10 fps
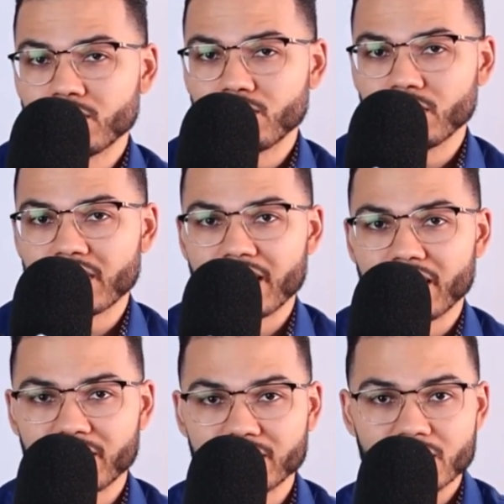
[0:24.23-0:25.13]
what that
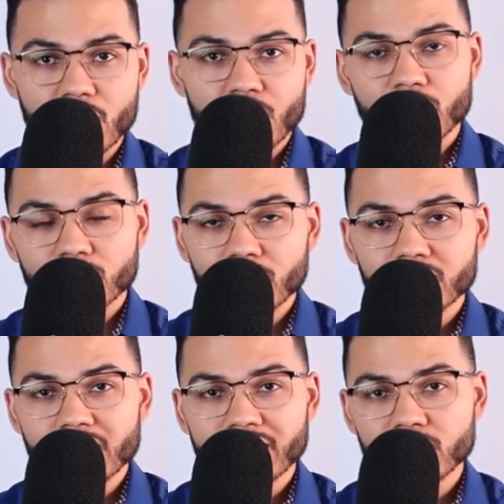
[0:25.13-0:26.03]
has
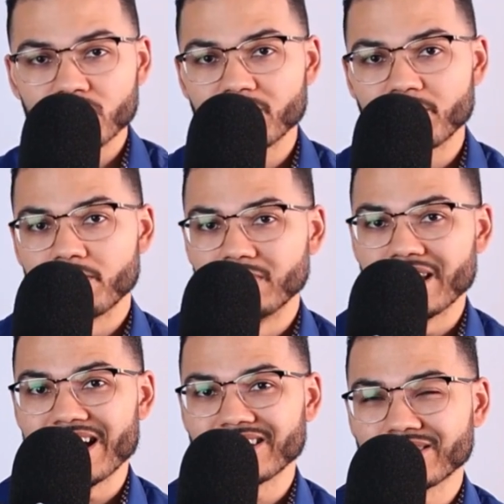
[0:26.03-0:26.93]
looked like over the
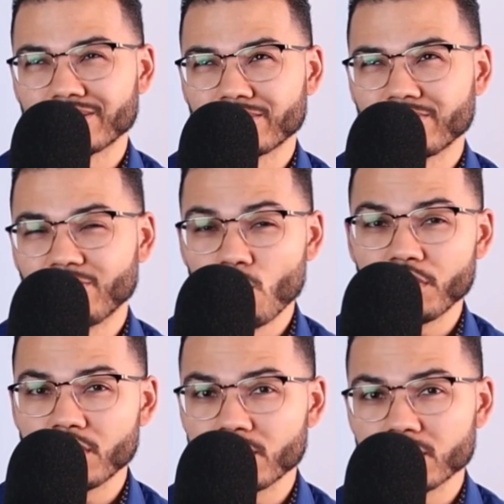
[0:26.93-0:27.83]
last four
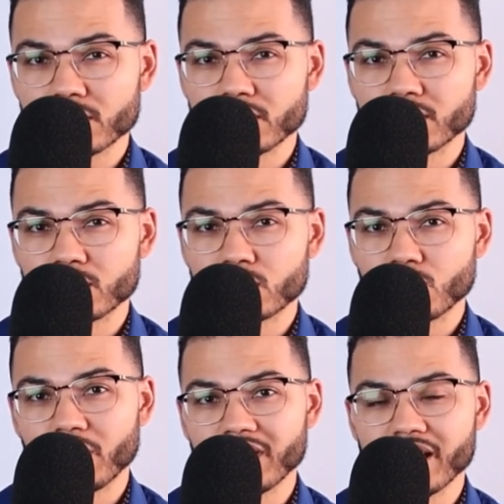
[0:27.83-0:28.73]
years since
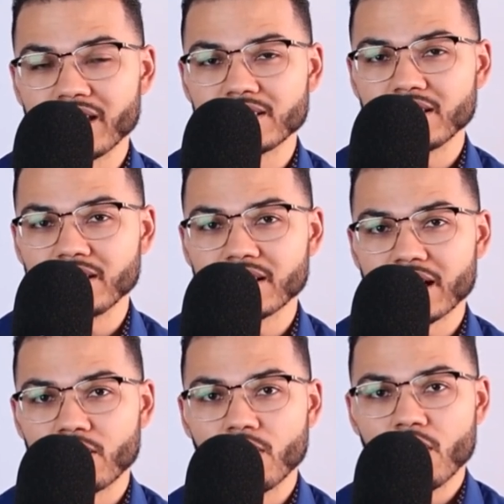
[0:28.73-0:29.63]
2018,
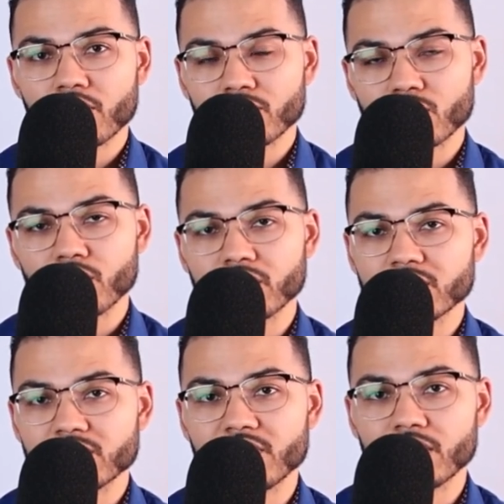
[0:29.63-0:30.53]
now recording
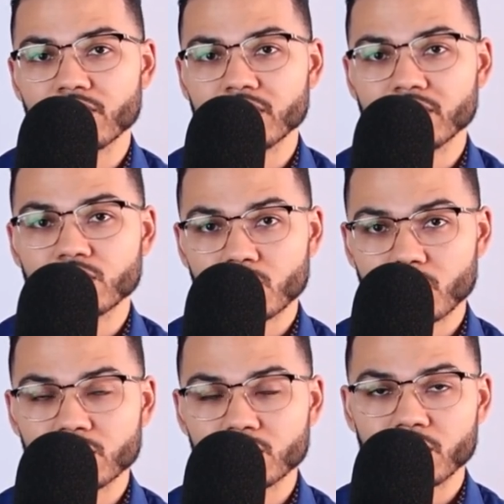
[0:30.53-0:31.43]
this video in
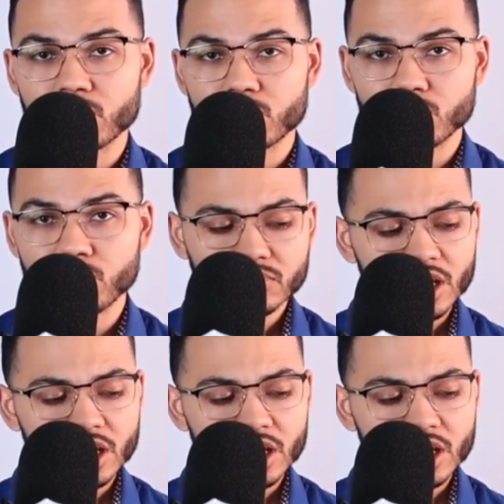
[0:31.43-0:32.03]
2022